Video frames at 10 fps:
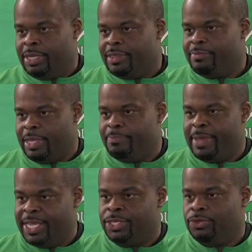They
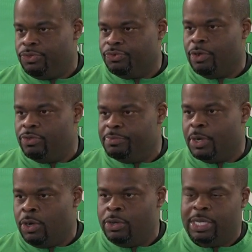make you throw the
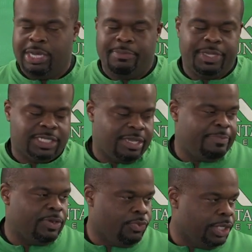ball because they've
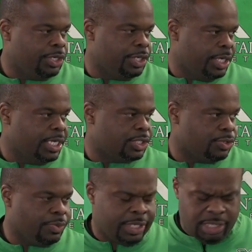been really good against the
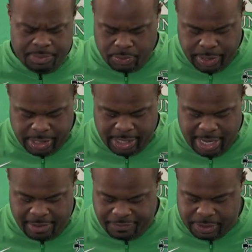run. Number one in the
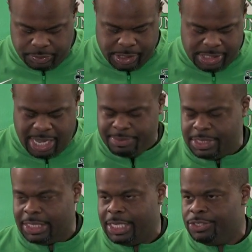conference, one of the tops
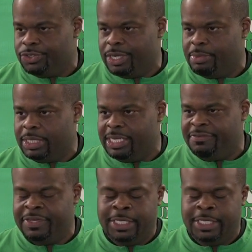in the country, I believe.